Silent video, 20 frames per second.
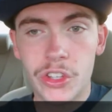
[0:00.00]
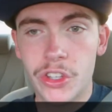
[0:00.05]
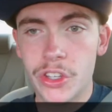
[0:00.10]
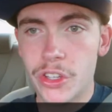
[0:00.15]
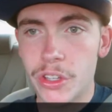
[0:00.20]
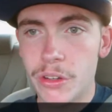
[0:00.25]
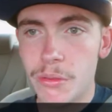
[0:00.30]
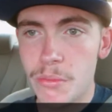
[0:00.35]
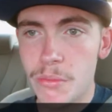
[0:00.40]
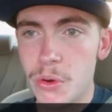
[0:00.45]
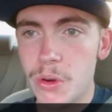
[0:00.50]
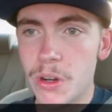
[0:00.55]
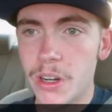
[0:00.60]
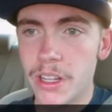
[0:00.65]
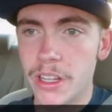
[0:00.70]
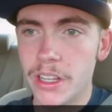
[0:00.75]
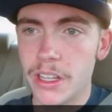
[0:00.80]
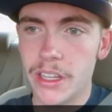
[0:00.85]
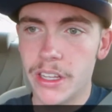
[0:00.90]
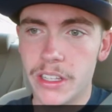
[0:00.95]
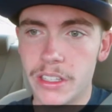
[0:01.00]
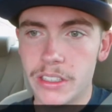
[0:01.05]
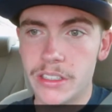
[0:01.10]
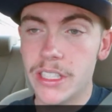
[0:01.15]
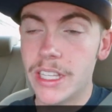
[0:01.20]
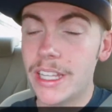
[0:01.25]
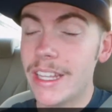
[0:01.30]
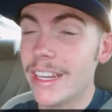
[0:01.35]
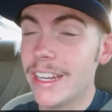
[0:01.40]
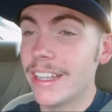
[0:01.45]
Good morning,
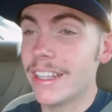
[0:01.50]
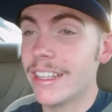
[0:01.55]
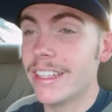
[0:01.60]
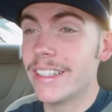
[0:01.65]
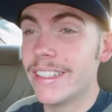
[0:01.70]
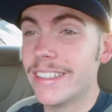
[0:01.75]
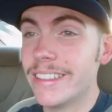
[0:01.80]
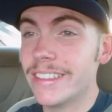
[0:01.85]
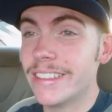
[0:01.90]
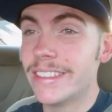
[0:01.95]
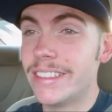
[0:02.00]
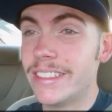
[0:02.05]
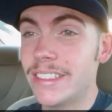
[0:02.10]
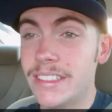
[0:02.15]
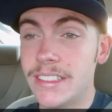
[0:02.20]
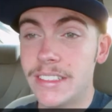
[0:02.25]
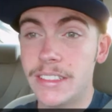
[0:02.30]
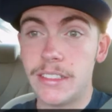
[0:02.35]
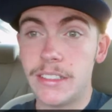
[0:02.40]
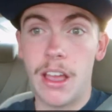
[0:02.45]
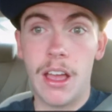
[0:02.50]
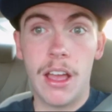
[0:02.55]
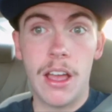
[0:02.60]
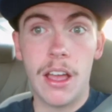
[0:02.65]
guys. It is